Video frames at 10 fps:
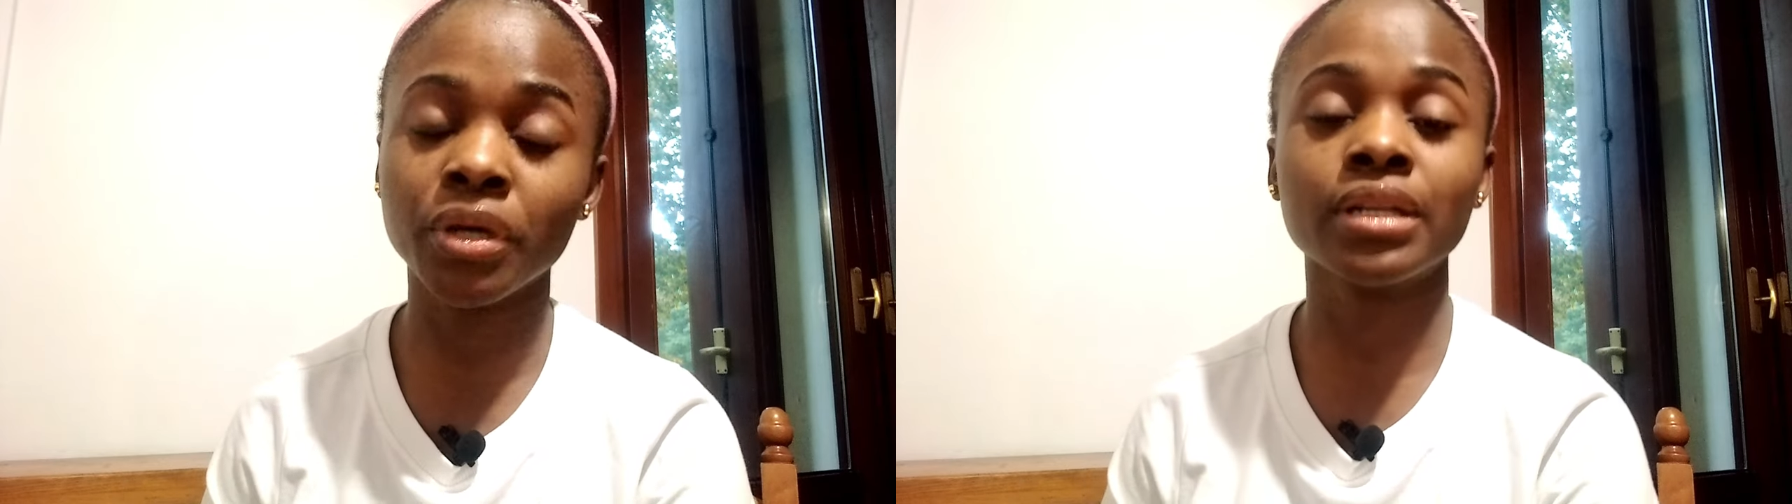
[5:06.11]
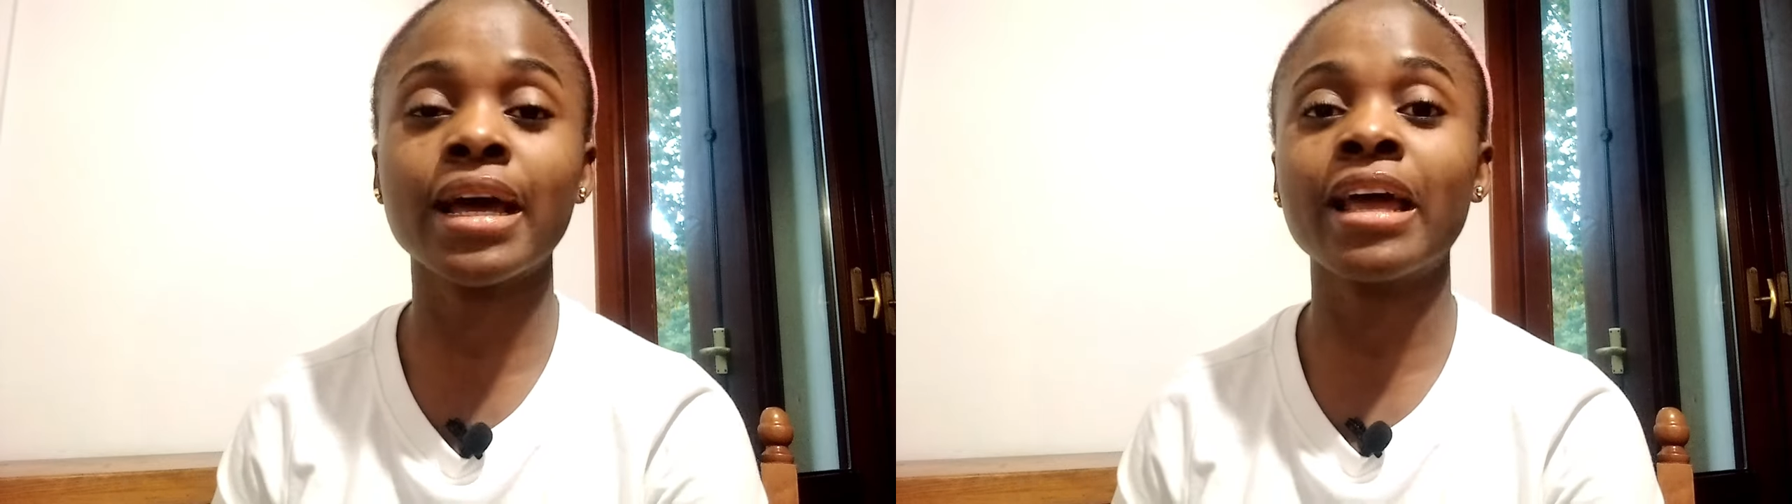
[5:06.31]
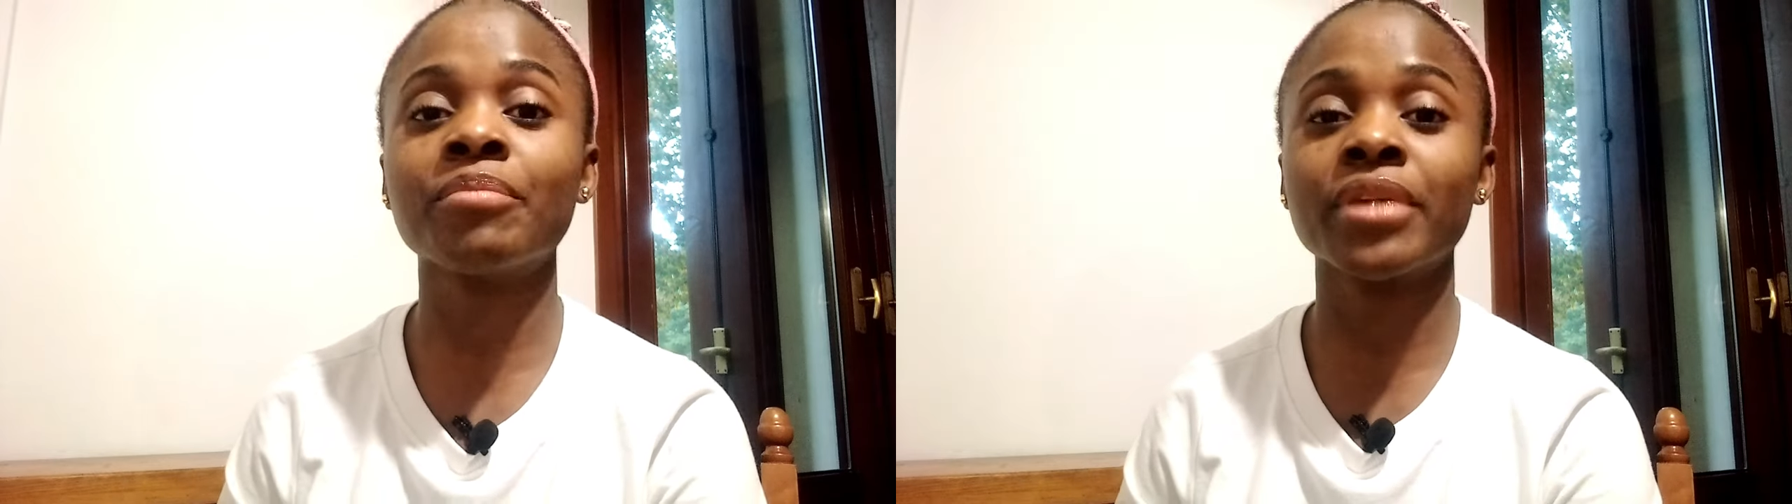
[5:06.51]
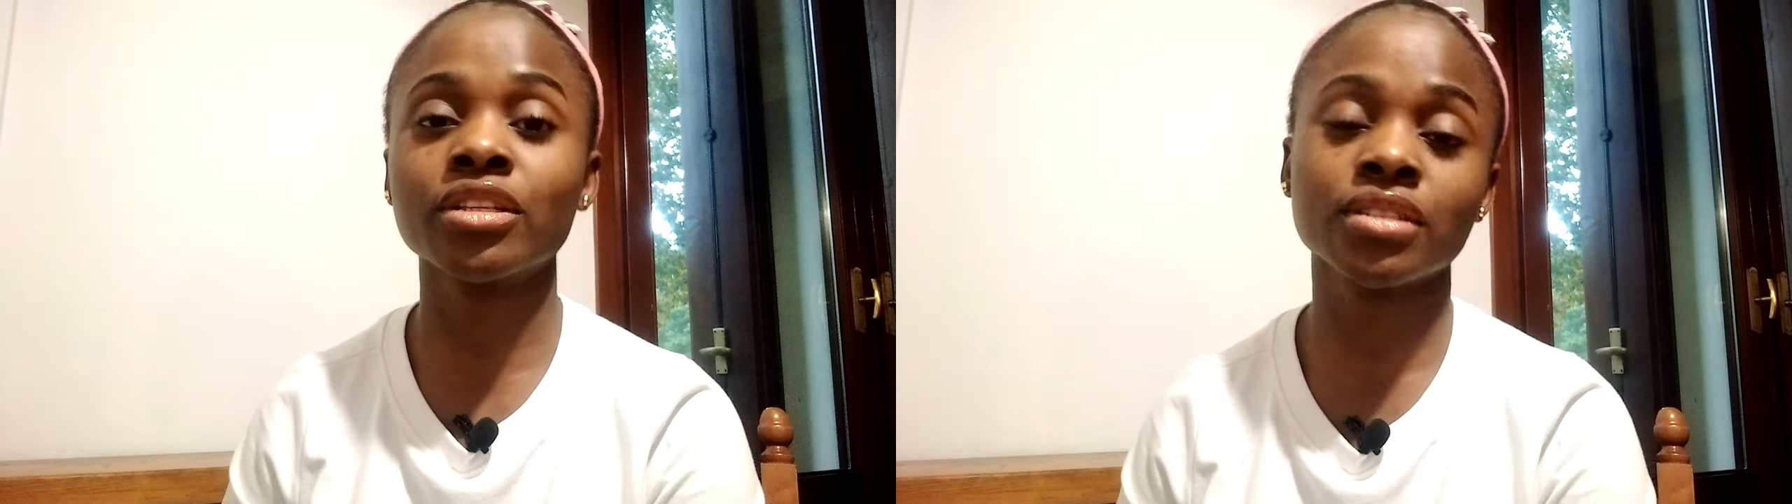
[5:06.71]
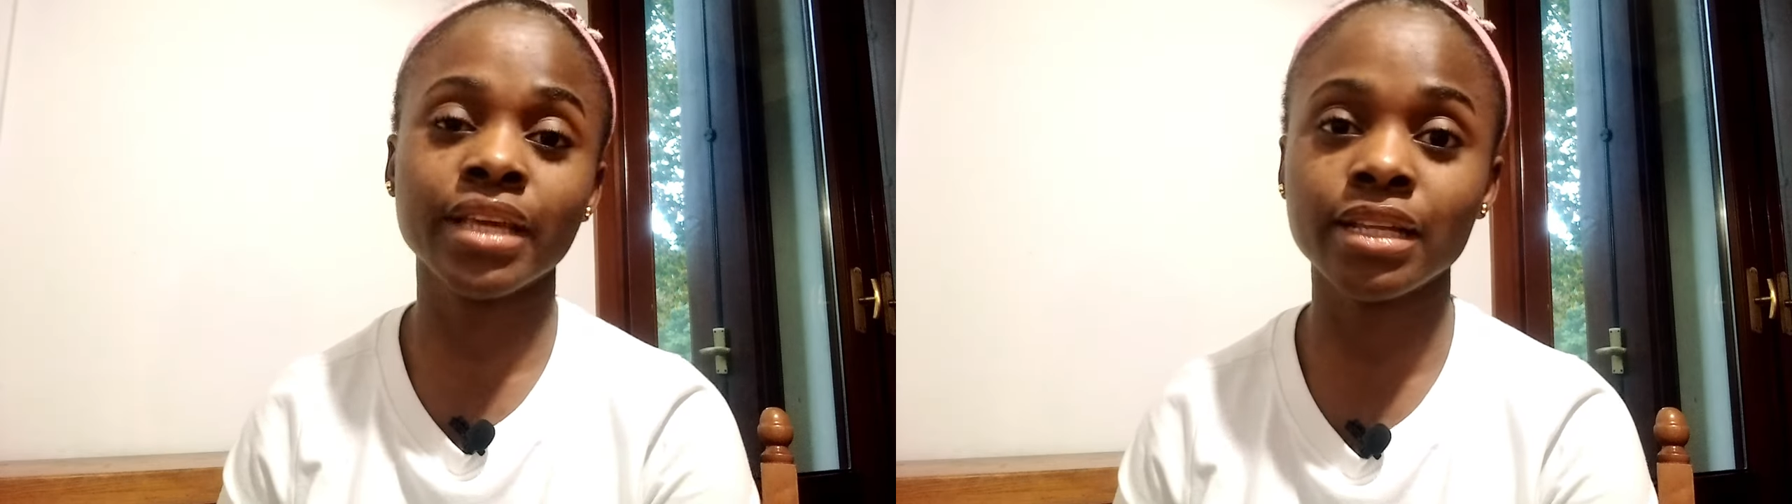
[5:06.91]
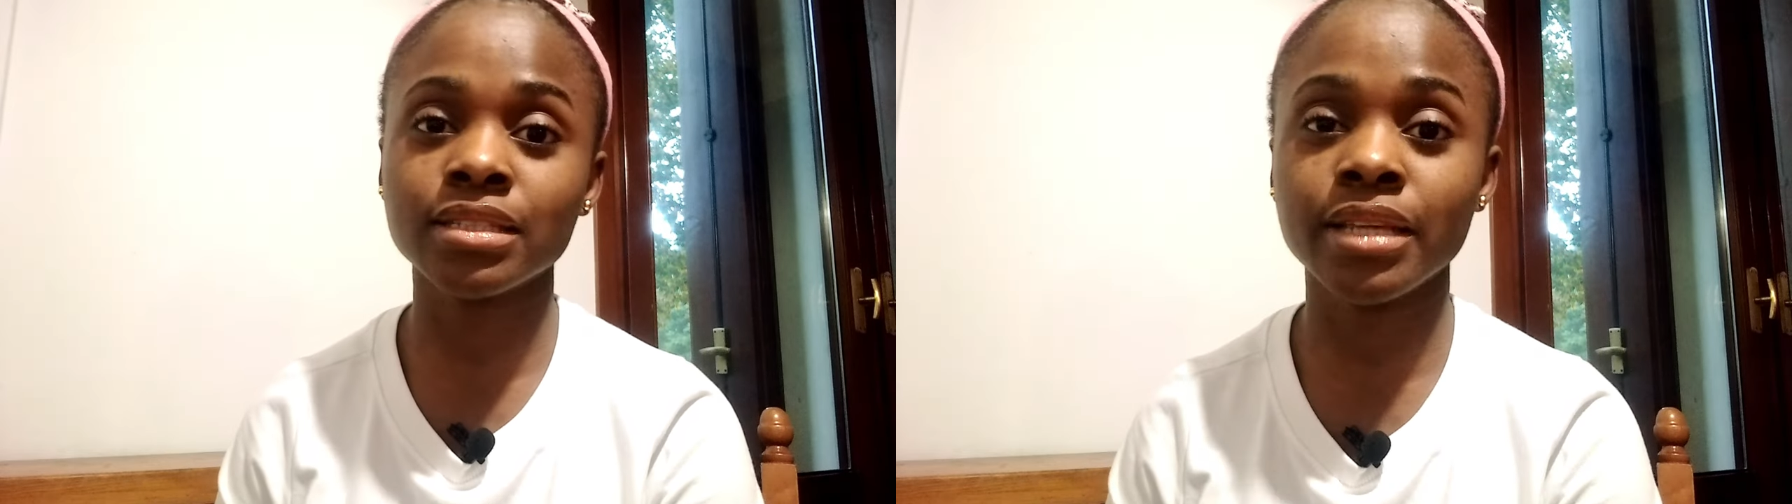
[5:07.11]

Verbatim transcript: but I am yet to get